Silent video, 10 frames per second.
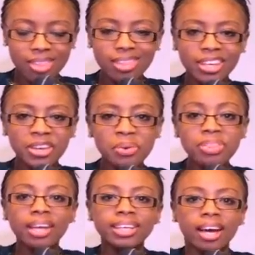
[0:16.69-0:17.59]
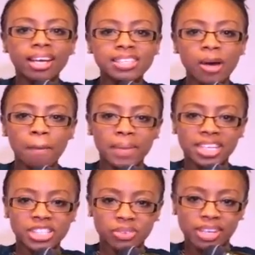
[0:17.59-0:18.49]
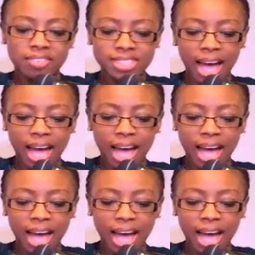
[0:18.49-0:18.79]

the Youth and Young Adult Ministry of